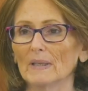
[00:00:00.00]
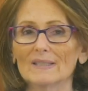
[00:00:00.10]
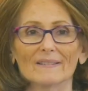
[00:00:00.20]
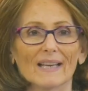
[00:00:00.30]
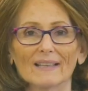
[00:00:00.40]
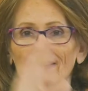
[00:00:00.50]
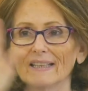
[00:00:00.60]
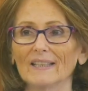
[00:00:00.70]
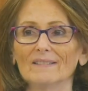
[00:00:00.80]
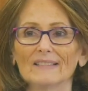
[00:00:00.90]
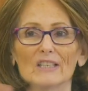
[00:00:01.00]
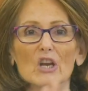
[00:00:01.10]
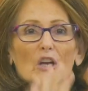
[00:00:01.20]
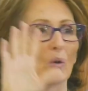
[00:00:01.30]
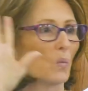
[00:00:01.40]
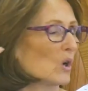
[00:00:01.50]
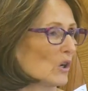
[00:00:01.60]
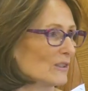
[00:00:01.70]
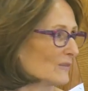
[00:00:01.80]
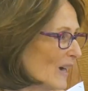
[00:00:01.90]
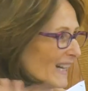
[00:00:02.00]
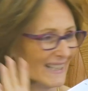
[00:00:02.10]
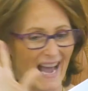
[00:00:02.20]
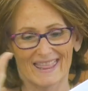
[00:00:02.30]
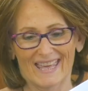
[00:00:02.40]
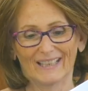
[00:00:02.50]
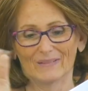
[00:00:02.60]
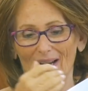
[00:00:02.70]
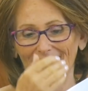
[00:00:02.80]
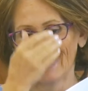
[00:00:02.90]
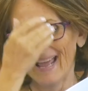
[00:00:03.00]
Isn't that the entire world, right? I think, right?